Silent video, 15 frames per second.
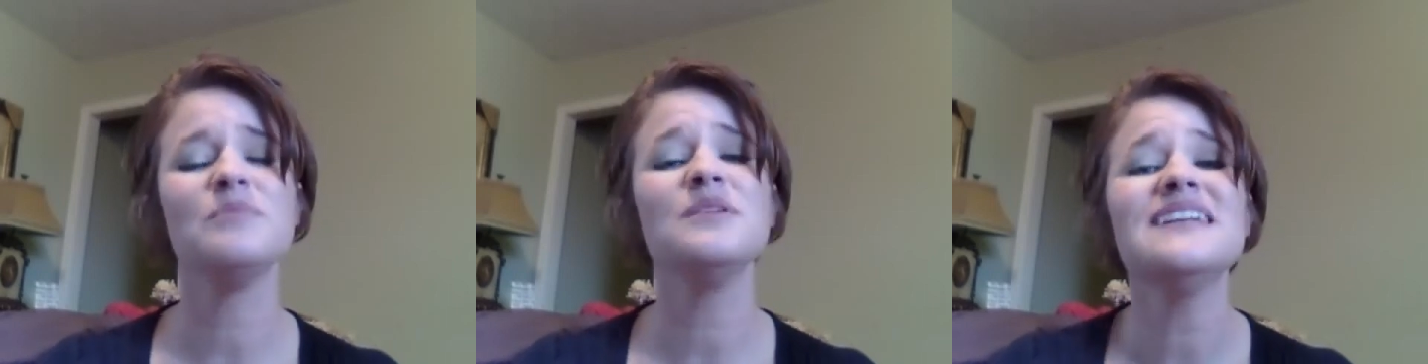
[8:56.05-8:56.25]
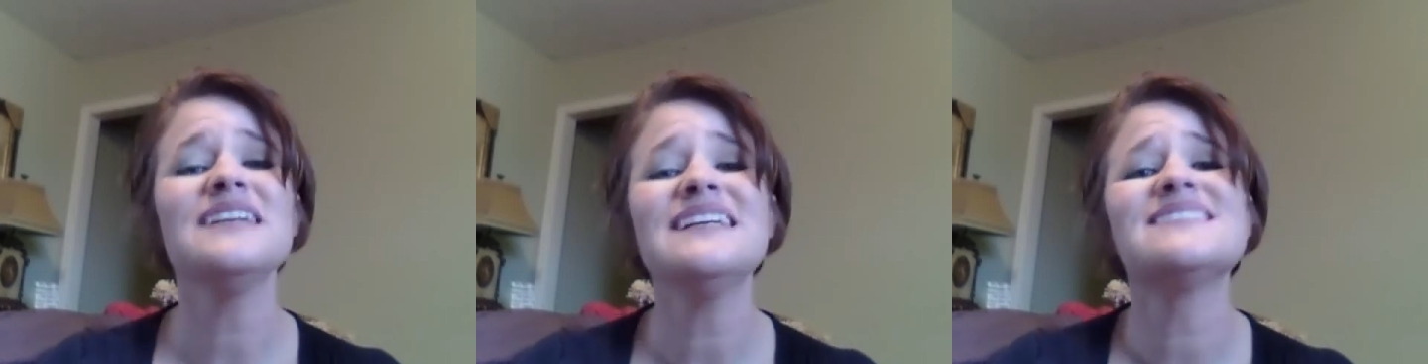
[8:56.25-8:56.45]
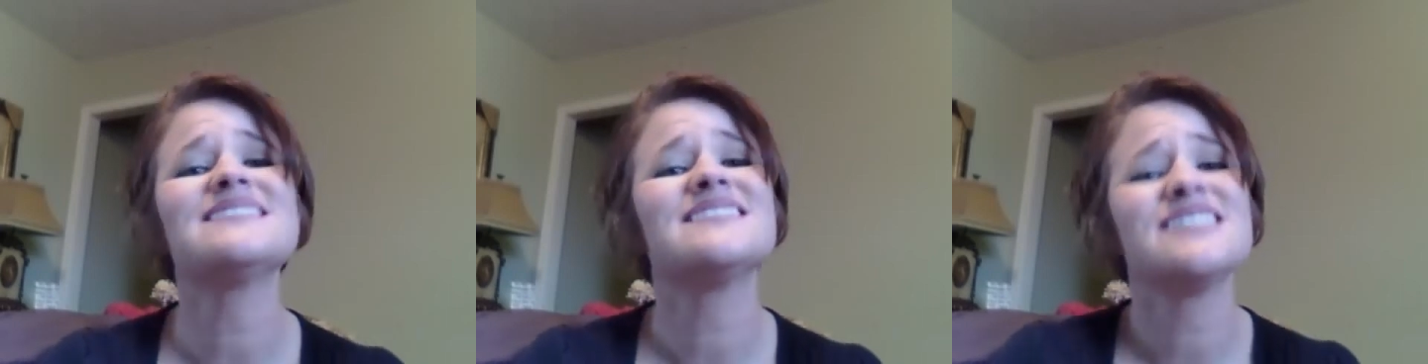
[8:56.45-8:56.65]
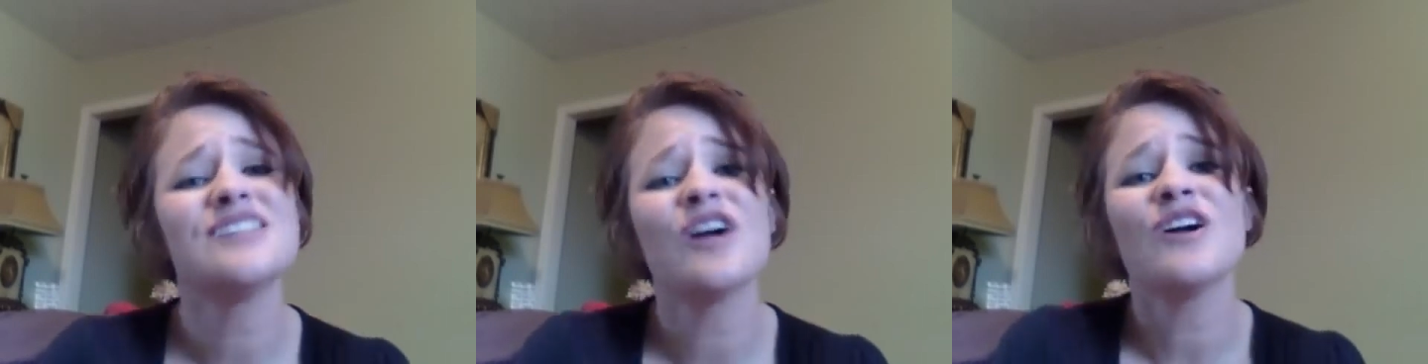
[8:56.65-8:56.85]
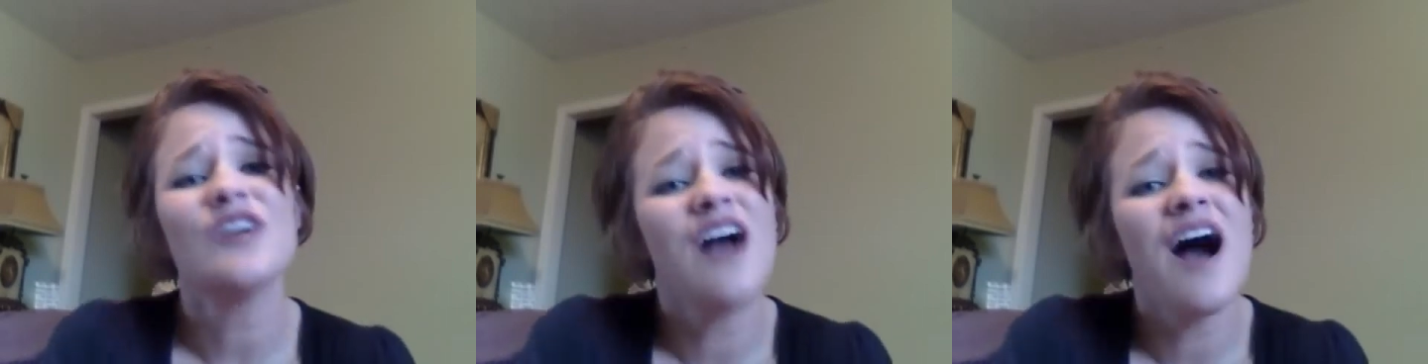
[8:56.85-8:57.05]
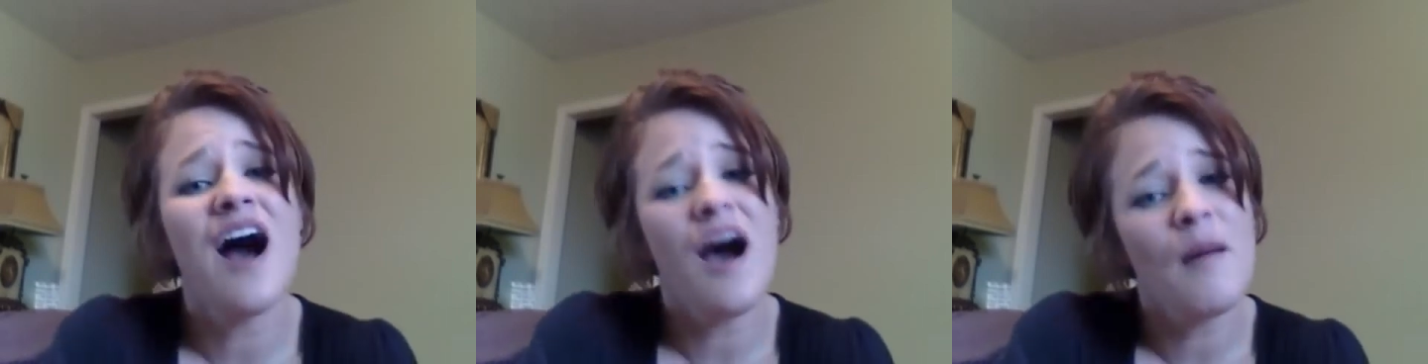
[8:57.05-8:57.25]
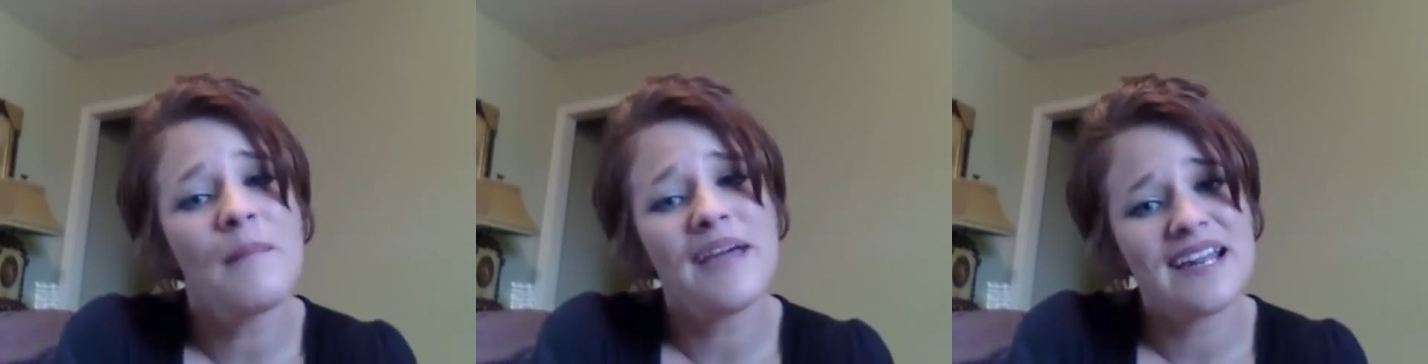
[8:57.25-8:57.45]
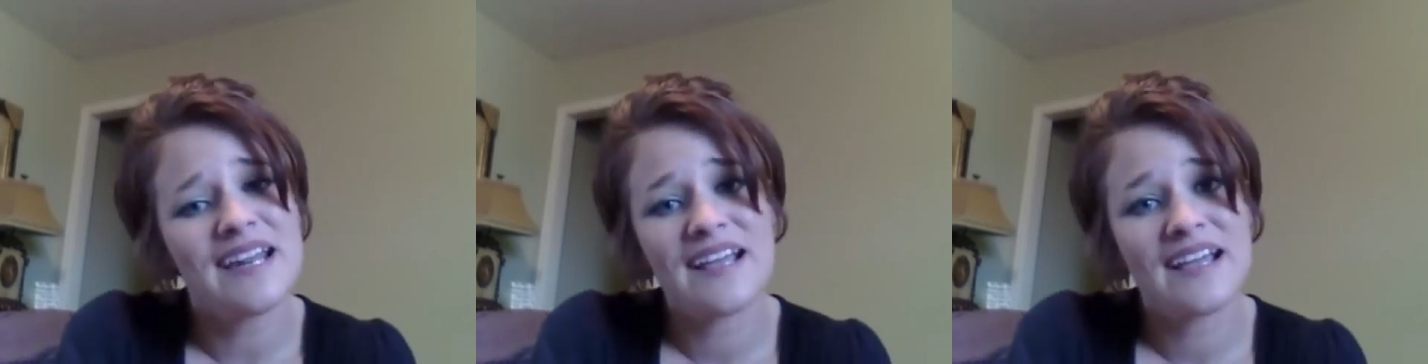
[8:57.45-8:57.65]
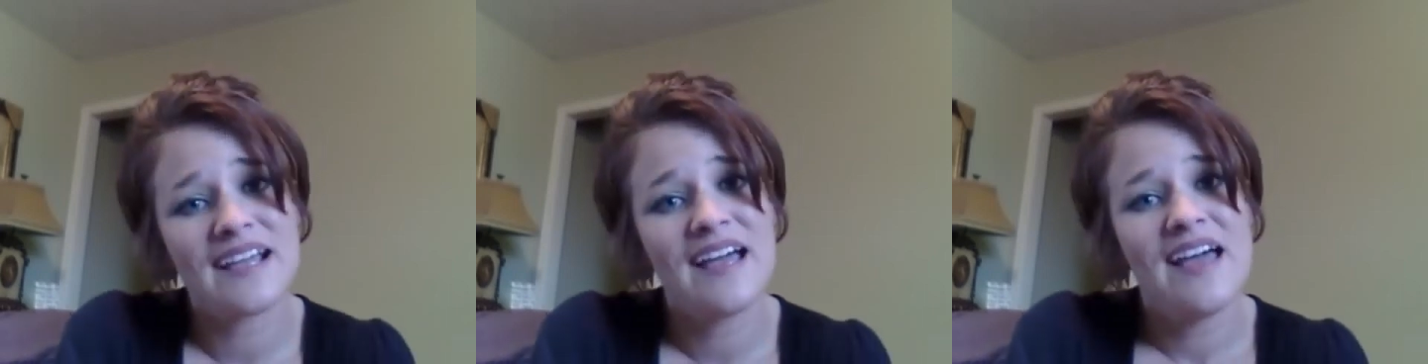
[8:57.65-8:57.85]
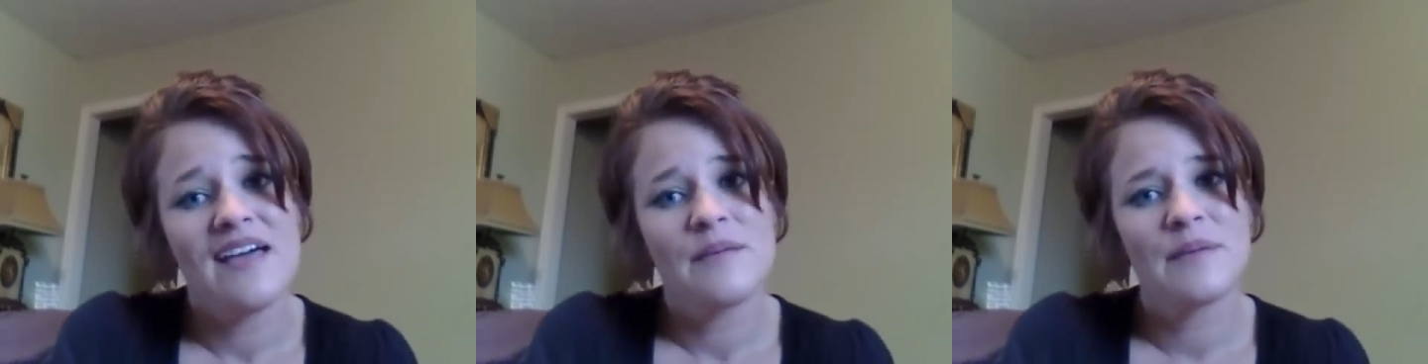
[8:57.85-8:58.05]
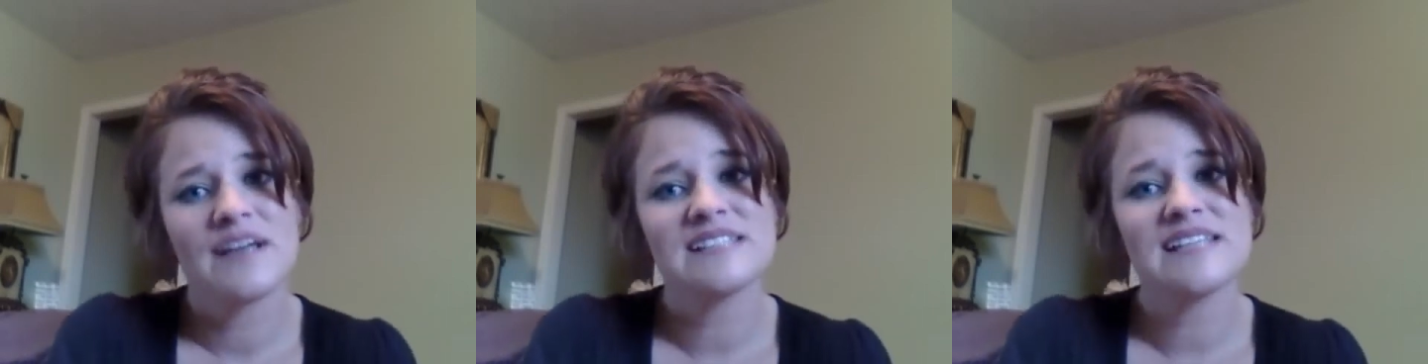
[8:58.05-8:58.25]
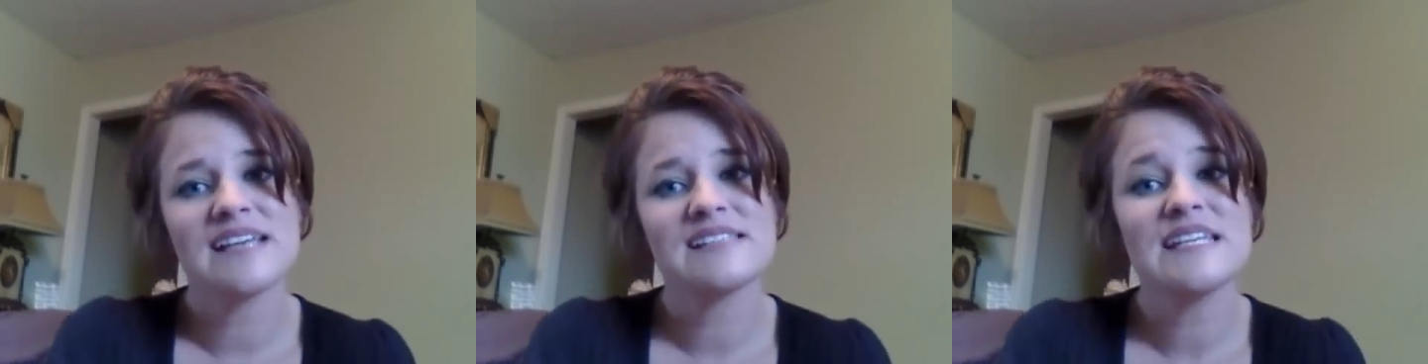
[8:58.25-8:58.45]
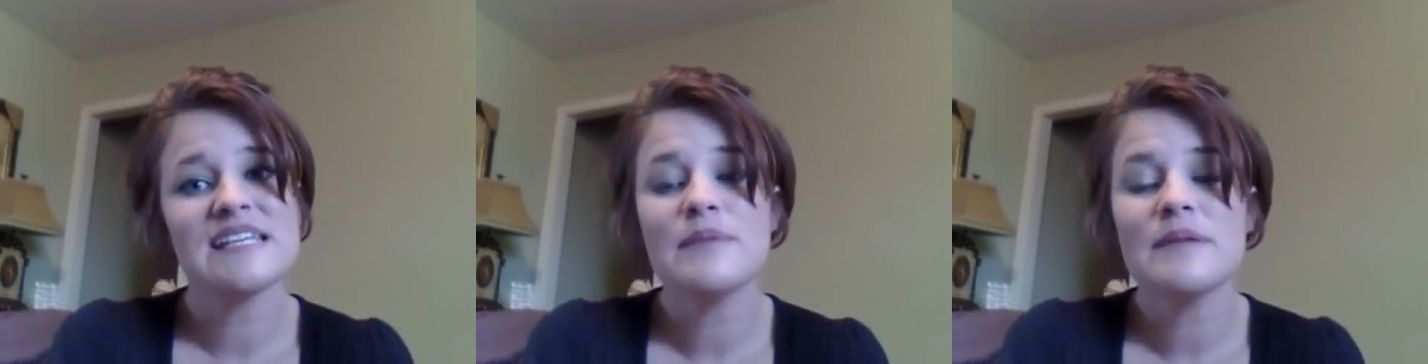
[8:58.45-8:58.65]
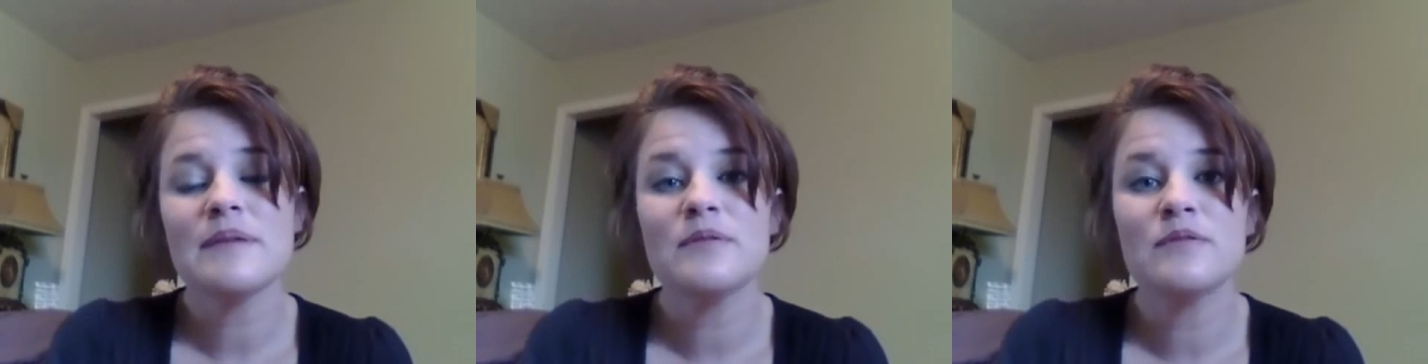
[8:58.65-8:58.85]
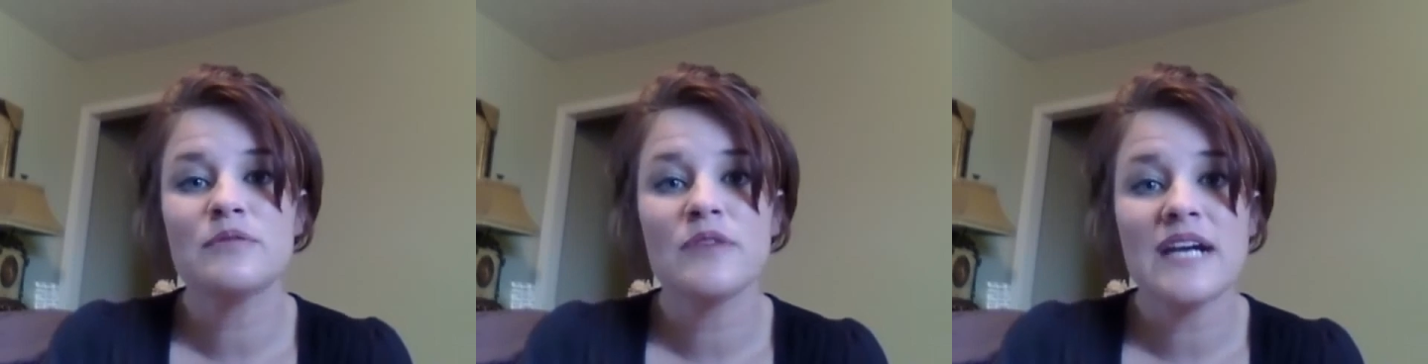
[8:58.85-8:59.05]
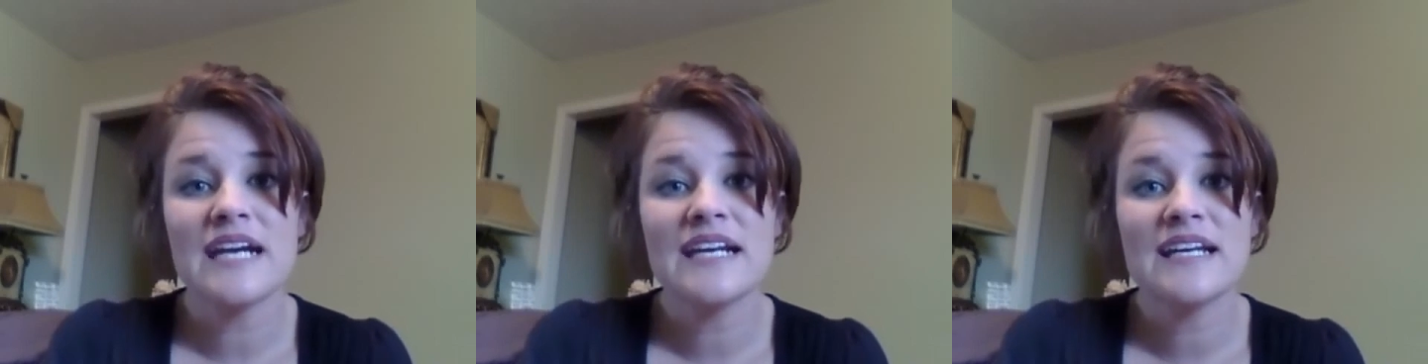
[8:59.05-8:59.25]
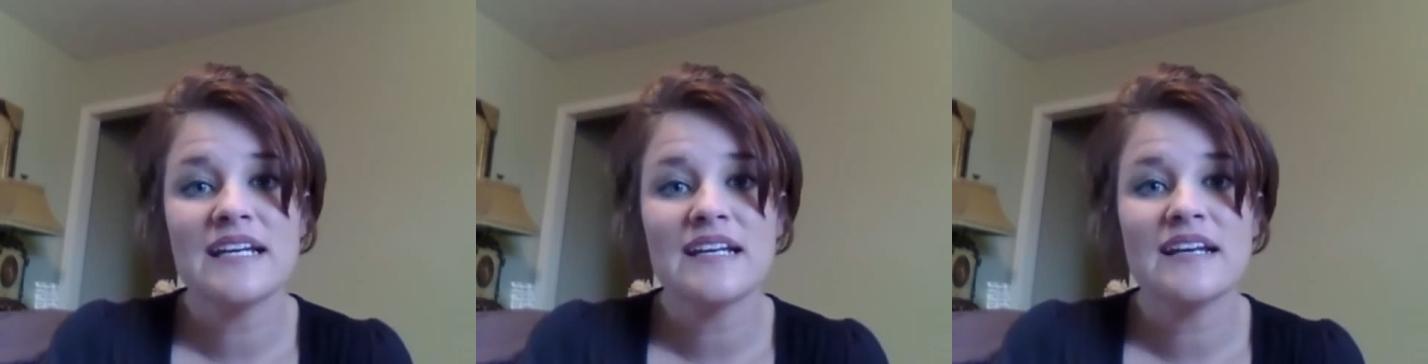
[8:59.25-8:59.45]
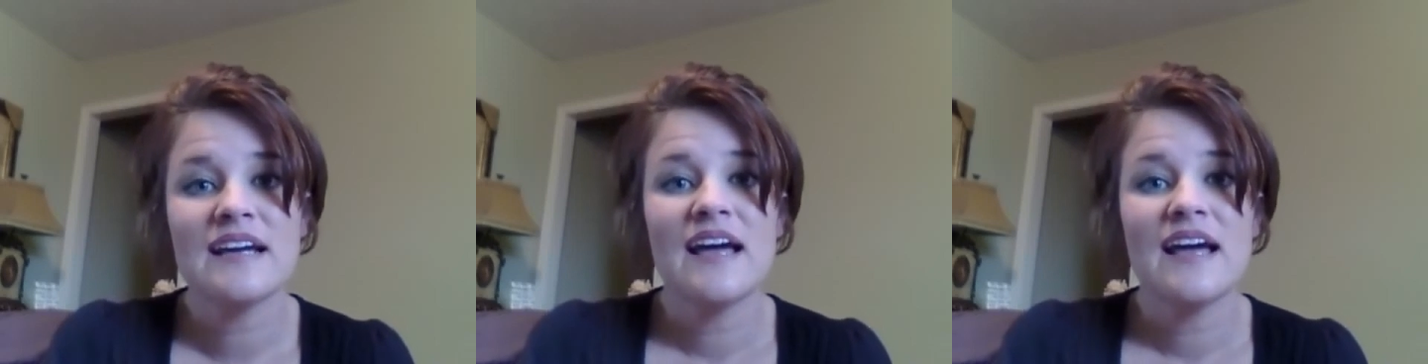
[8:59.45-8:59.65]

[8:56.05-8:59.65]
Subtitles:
please start commenting because I see people read it,